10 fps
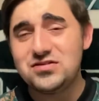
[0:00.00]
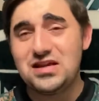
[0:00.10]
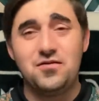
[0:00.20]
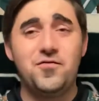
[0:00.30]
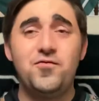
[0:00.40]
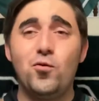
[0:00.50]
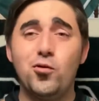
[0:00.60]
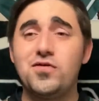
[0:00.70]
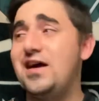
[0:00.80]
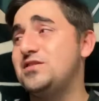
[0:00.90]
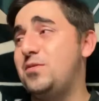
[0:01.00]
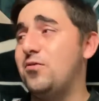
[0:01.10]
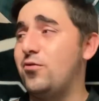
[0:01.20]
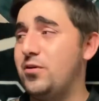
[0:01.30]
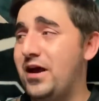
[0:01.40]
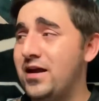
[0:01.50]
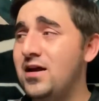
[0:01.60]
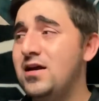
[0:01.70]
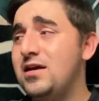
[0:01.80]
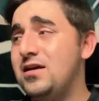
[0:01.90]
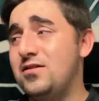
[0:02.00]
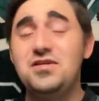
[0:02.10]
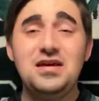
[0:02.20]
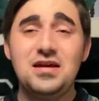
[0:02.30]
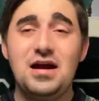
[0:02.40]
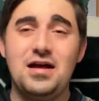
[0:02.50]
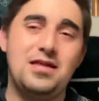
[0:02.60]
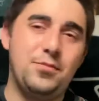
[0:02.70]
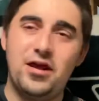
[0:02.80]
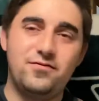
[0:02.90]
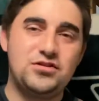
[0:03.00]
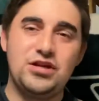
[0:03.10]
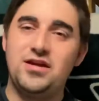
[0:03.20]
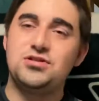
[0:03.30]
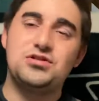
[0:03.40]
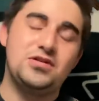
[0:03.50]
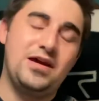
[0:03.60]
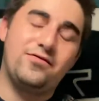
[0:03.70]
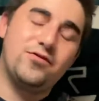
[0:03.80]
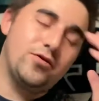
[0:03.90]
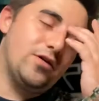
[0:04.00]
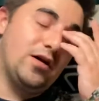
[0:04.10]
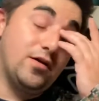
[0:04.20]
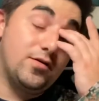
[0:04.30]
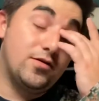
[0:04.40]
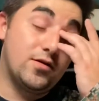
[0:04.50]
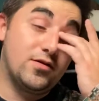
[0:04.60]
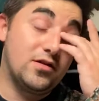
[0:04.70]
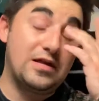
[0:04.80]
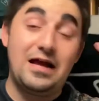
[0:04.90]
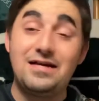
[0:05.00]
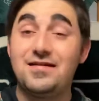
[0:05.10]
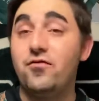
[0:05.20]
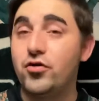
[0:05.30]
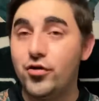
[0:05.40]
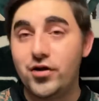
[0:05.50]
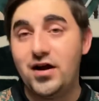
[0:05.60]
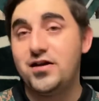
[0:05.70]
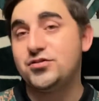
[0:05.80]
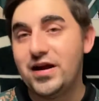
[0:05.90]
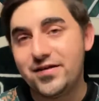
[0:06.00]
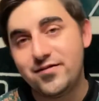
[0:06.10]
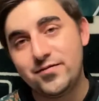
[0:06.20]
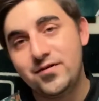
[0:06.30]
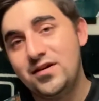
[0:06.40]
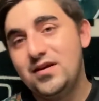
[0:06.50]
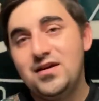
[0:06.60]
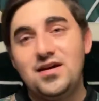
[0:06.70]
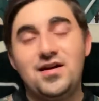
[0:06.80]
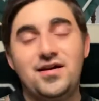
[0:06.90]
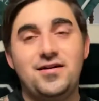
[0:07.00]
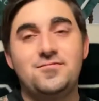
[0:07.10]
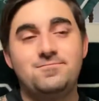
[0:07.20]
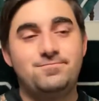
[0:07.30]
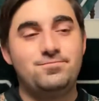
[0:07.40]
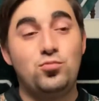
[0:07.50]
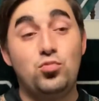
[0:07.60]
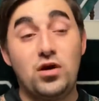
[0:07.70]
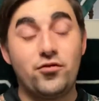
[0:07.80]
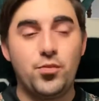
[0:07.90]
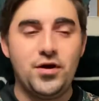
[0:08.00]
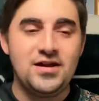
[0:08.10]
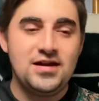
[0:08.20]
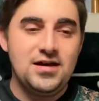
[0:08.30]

the 4th highest paid running back in the league. That might have changed after the Dalvin Cook contract and whatever, but